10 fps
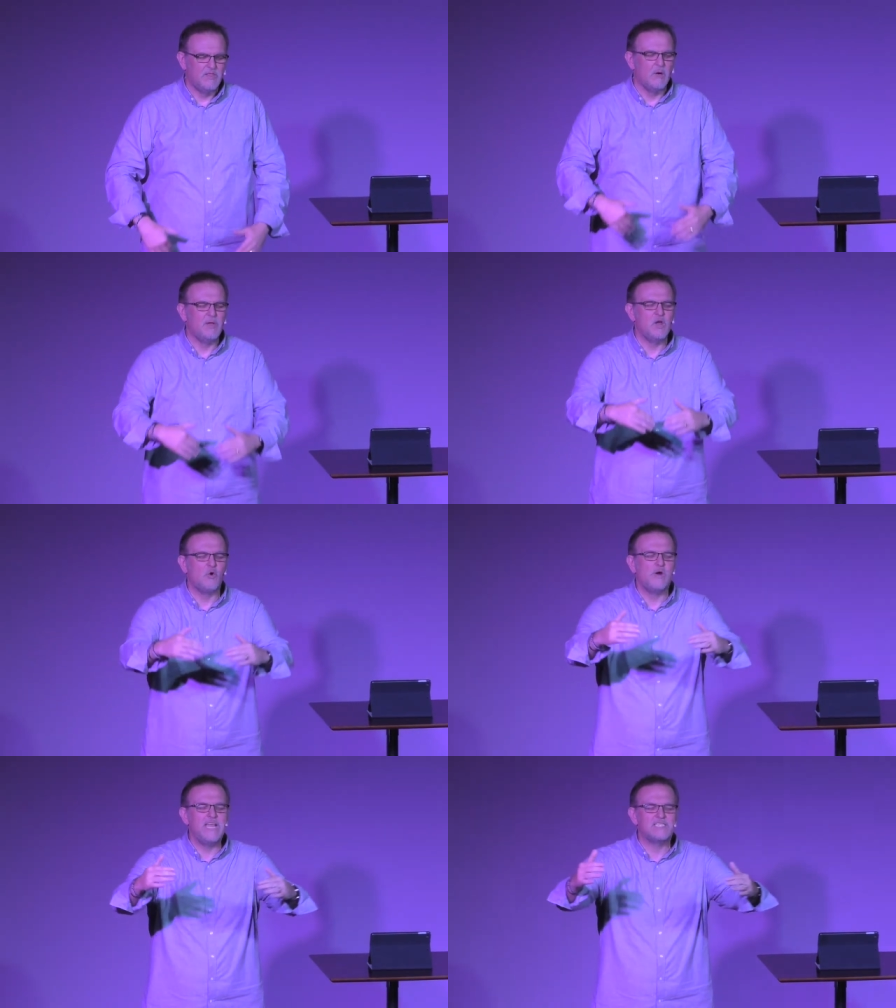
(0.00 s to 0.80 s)
There'll be
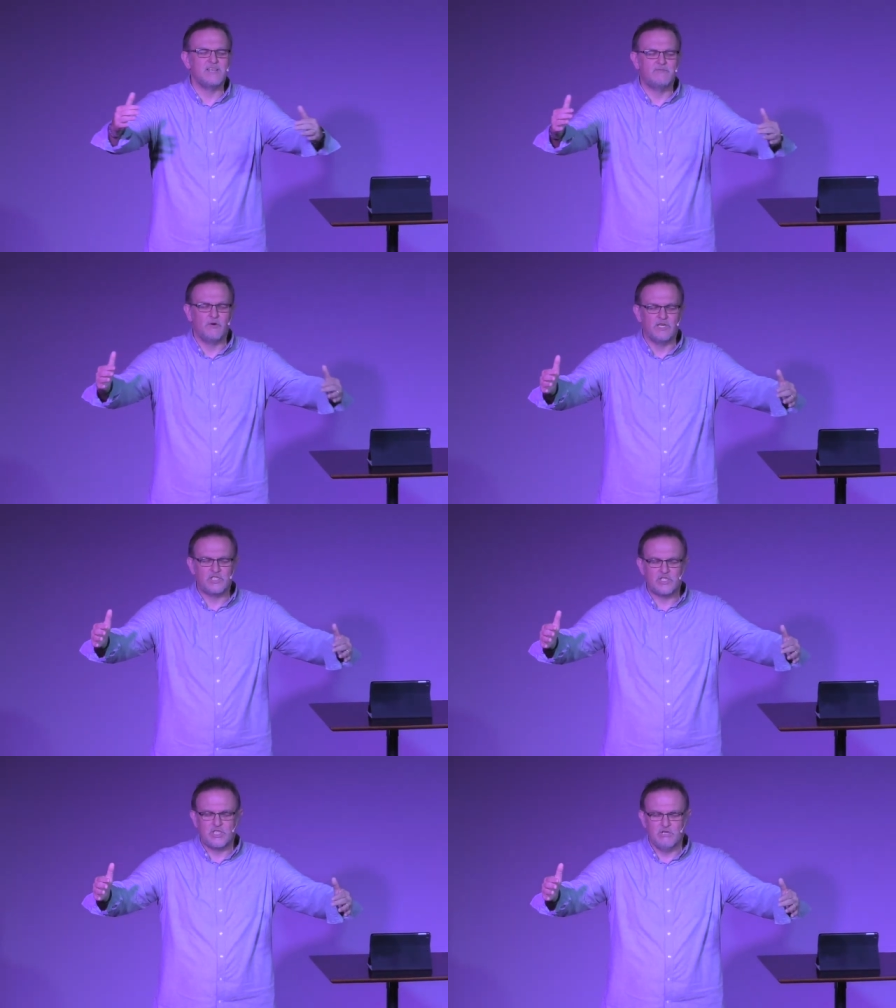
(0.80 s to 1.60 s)
no reason for
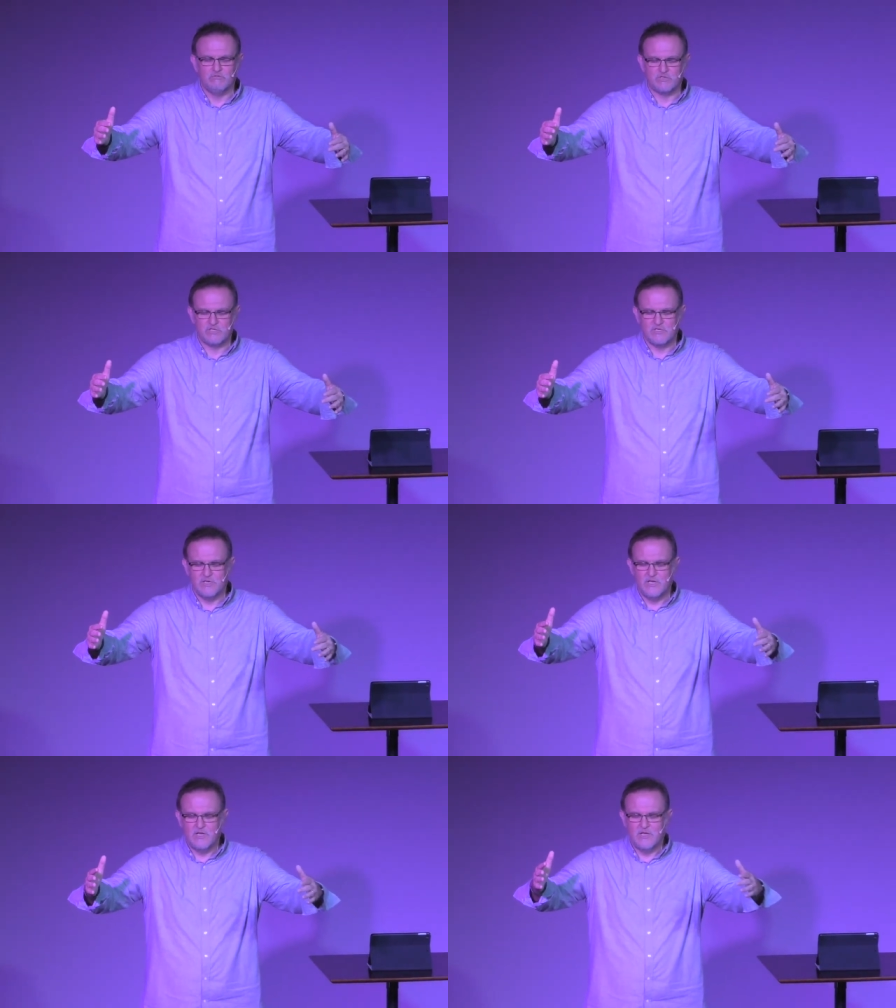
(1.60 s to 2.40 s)
excuse
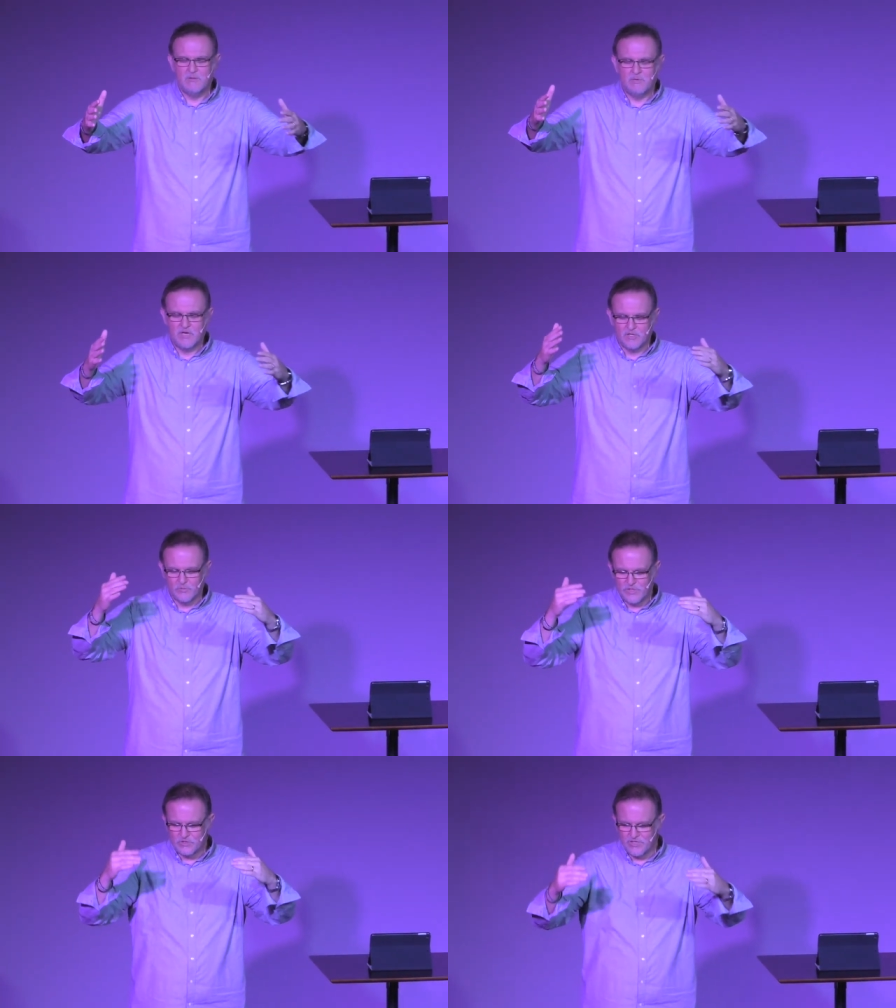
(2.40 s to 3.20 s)

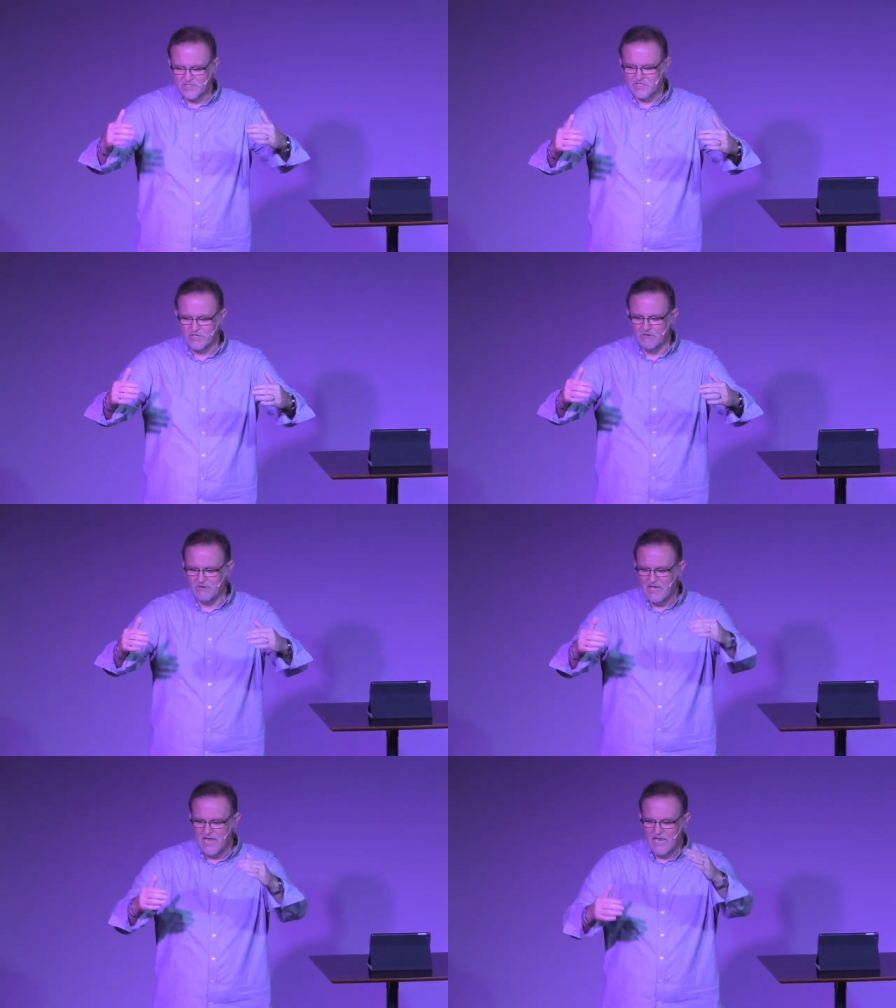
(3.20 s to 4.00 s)
because we trust
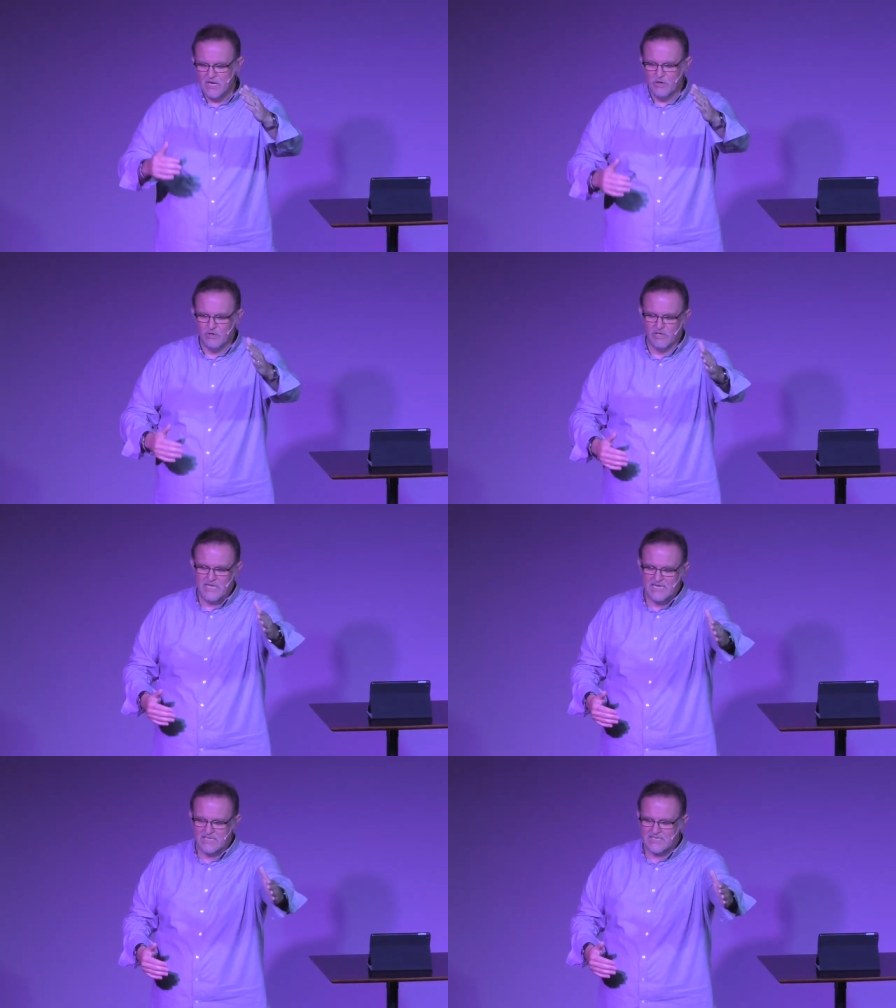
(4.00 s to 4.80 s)
you and know you're
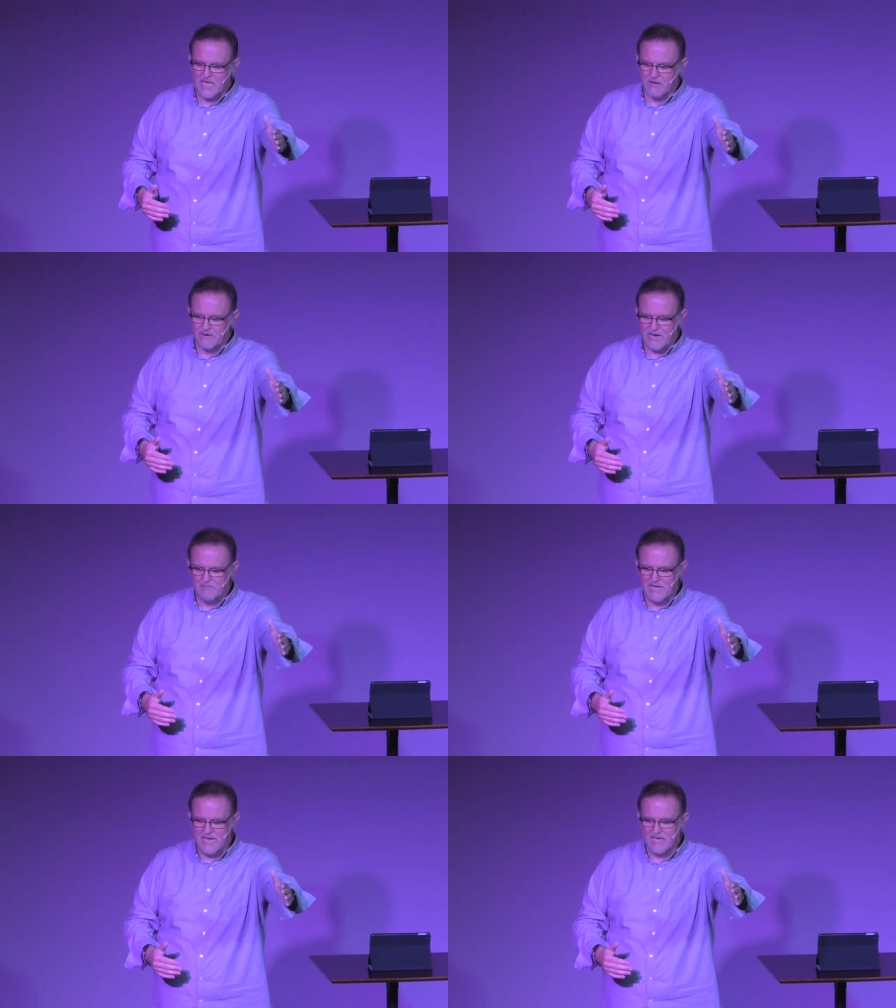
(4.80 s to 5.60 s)
leading us down the
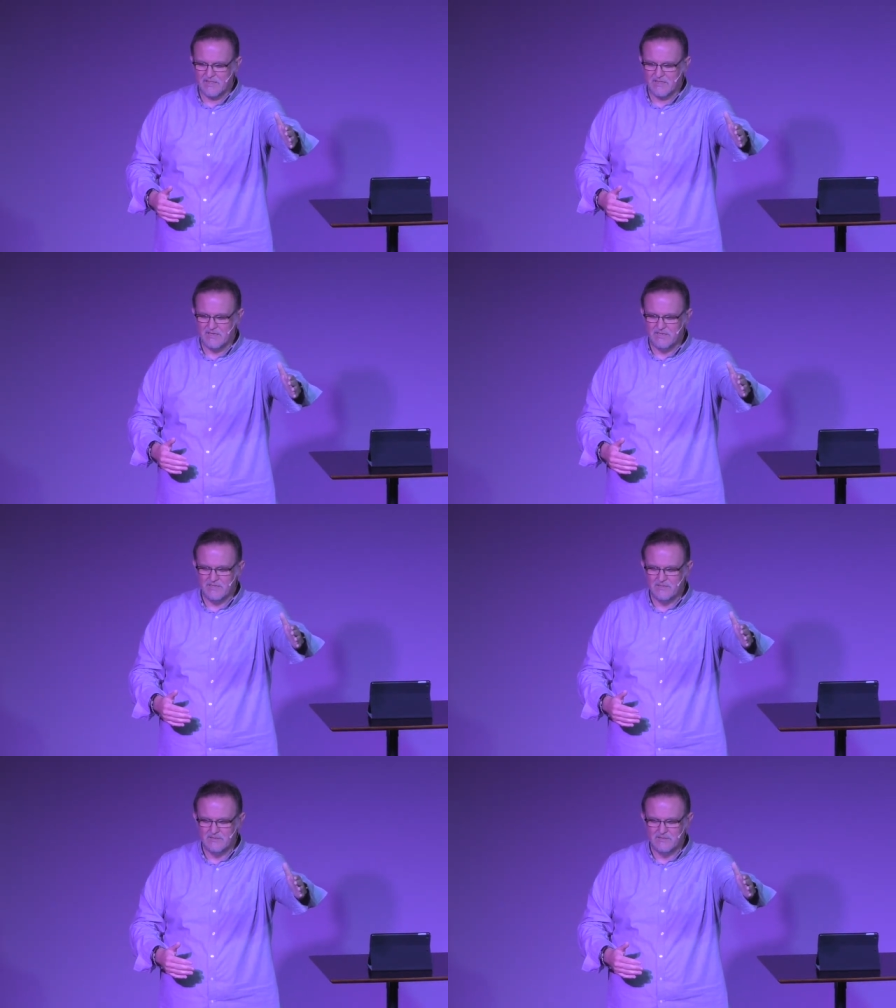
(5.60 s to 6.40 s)
right
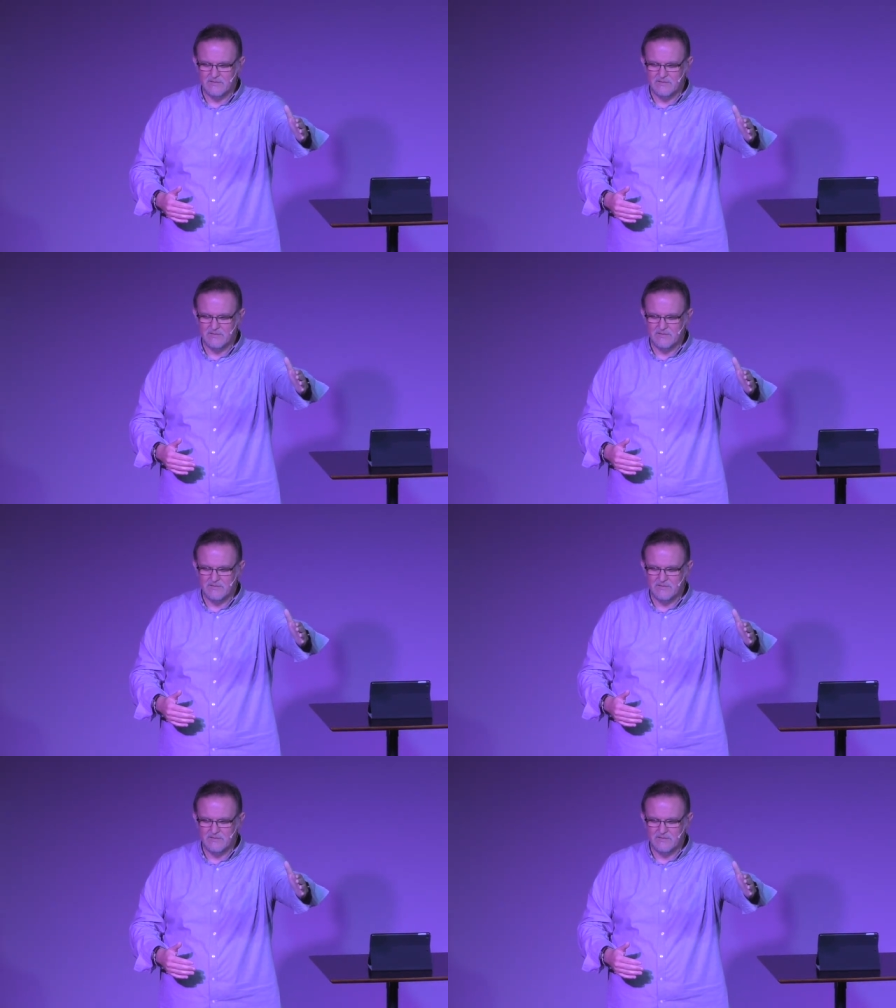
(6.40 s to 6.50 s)
path.